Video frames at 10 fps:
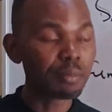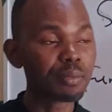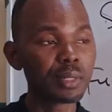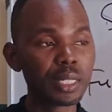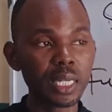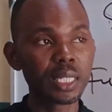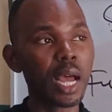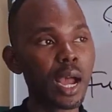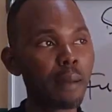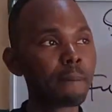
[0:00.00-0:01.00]

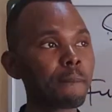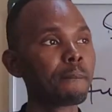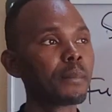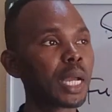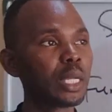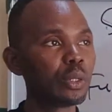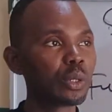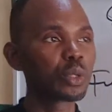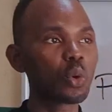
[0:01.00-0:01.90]
data, to